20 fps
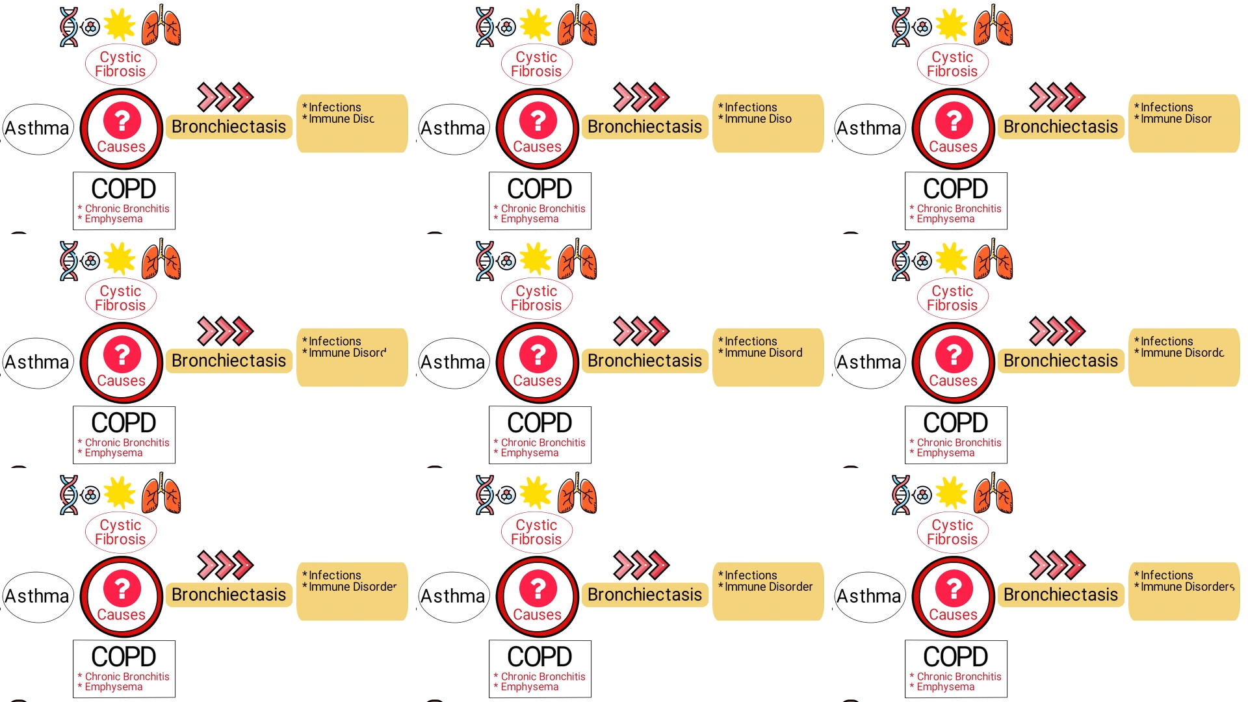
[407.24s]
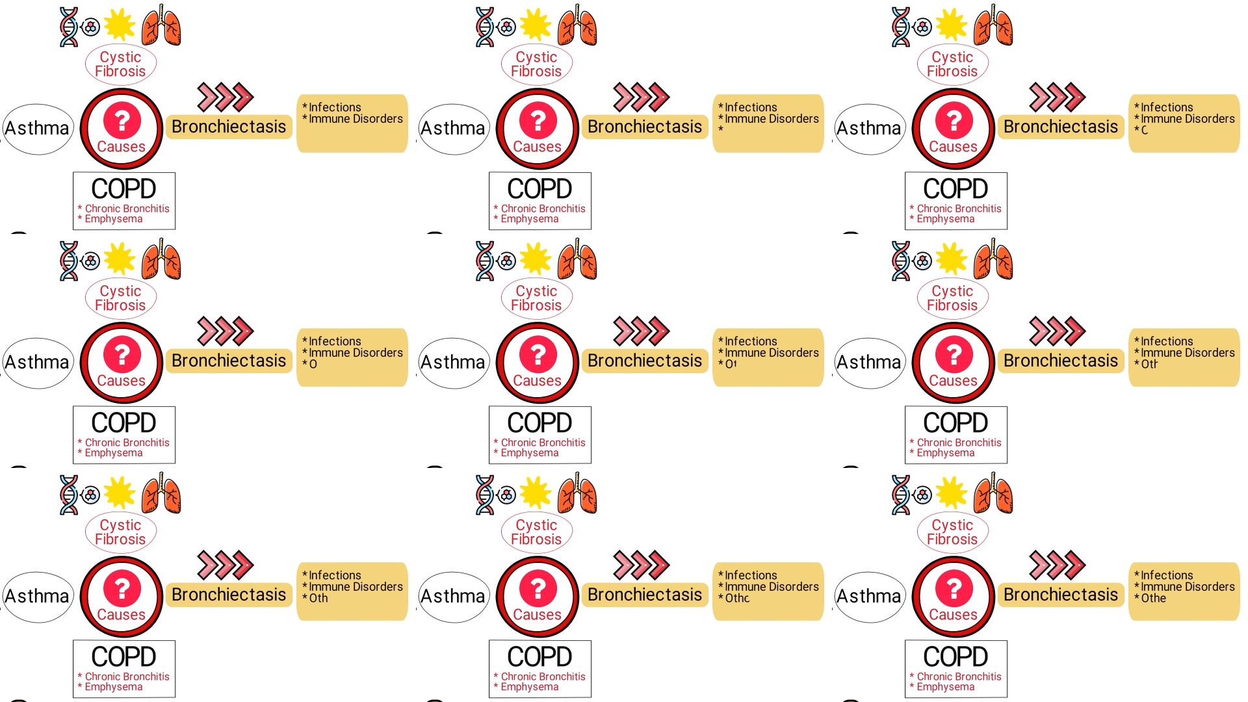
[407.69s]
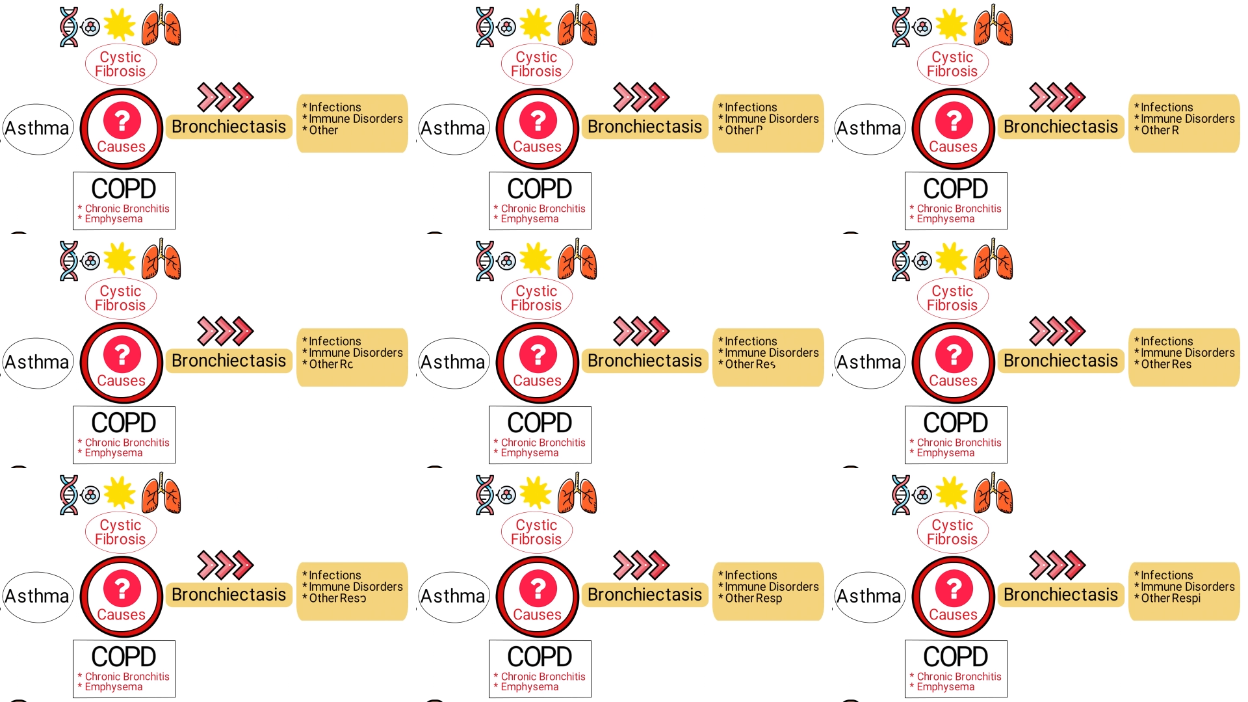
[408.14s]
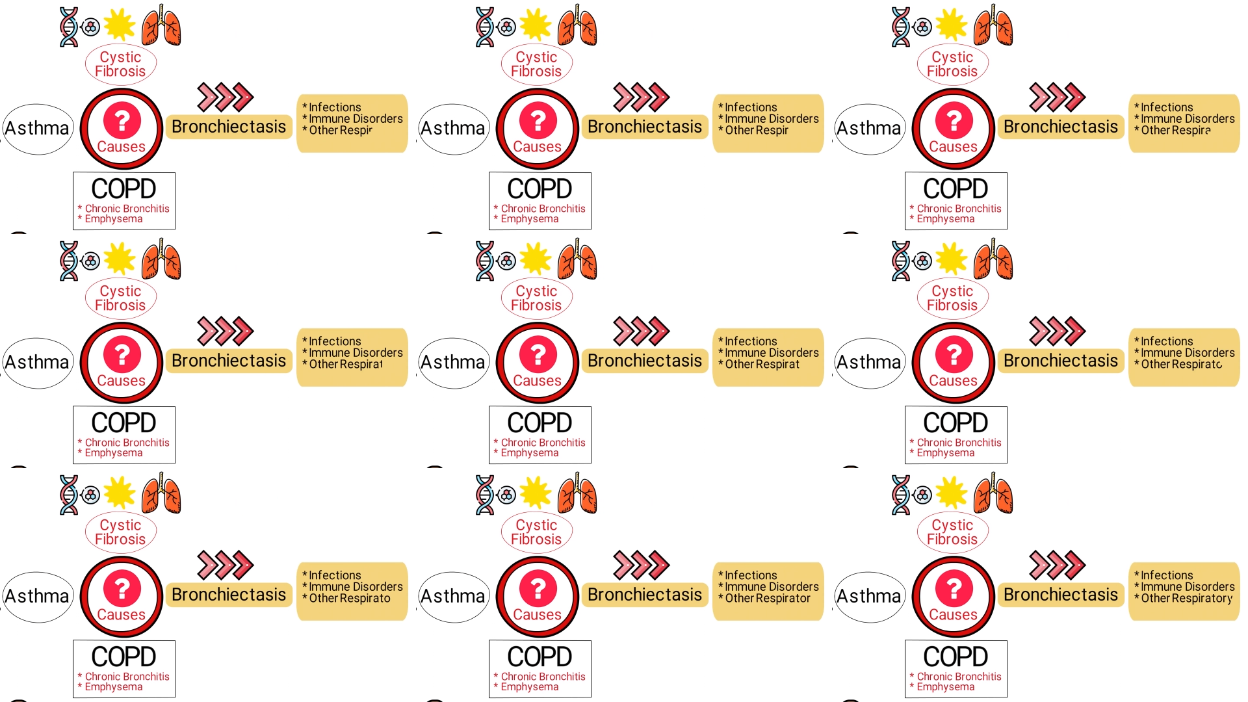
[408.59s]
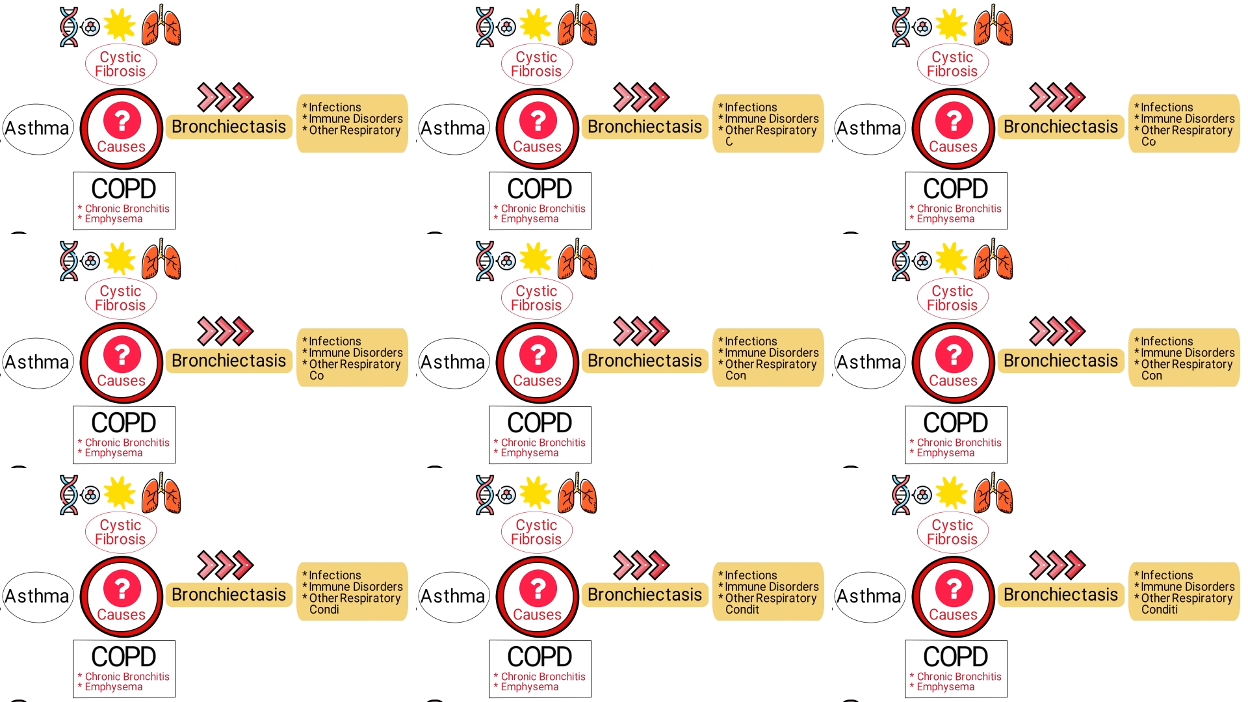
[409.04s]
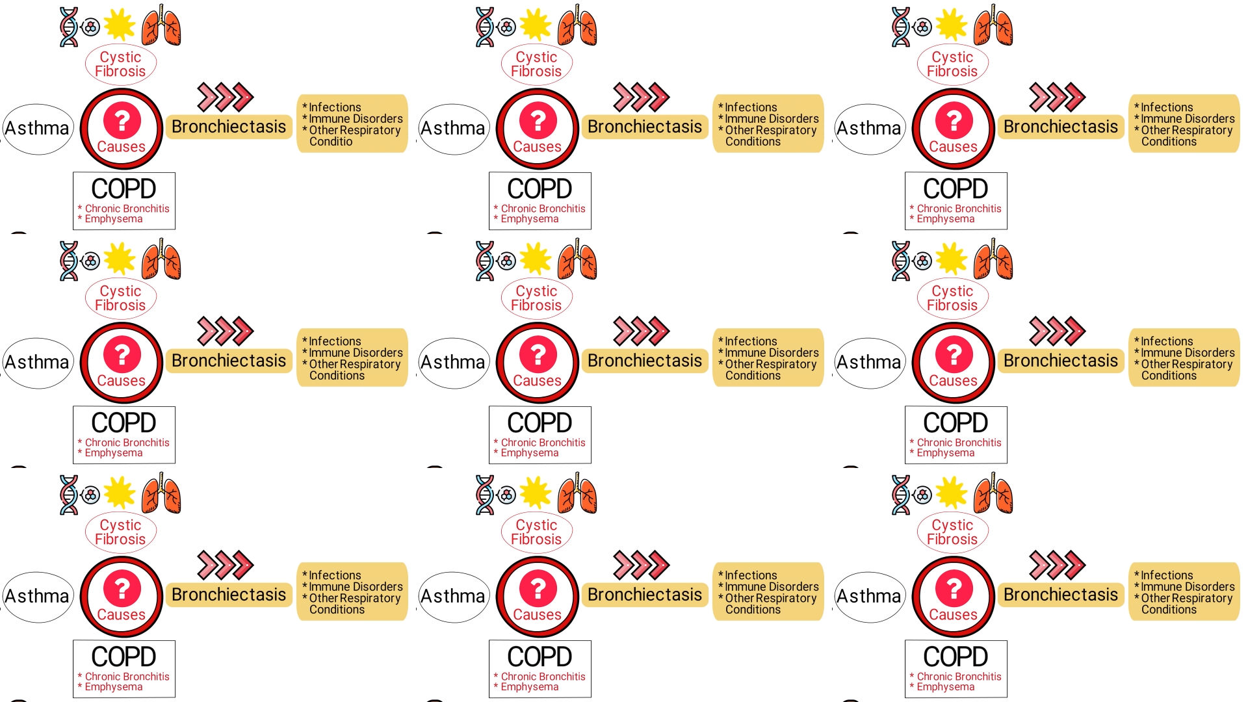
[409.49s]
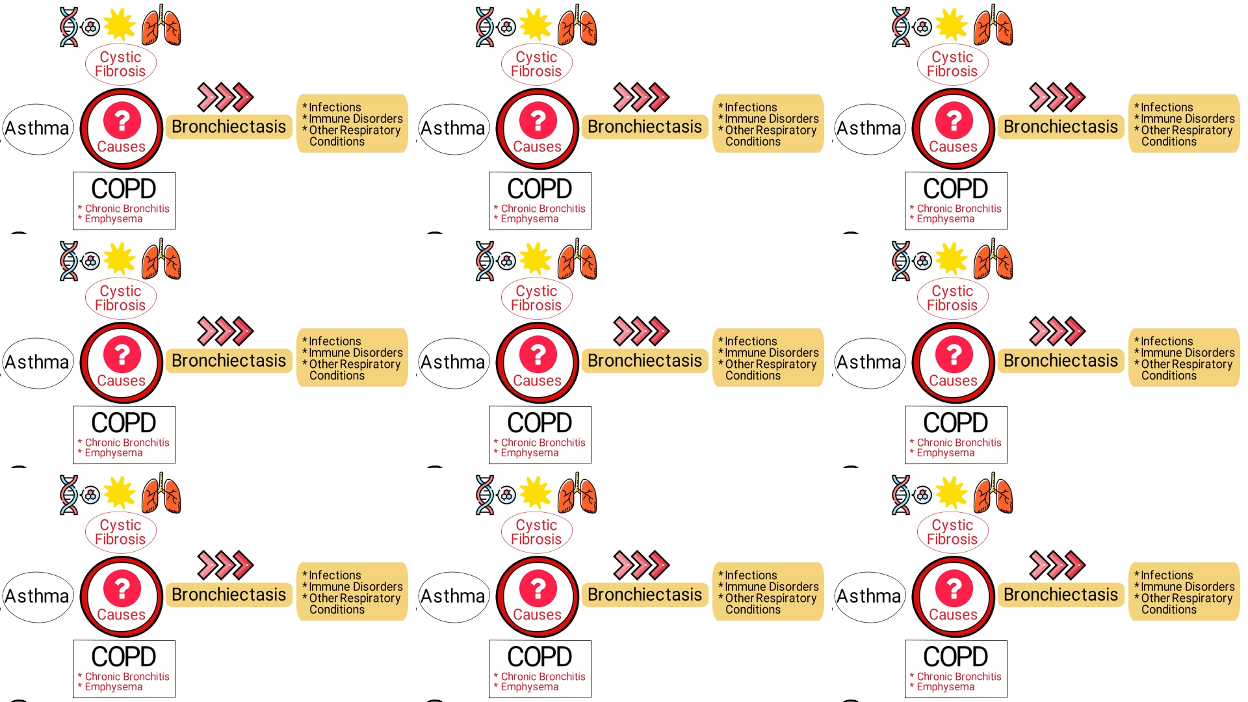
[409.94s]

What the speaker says: Nobody's mouth can be seen.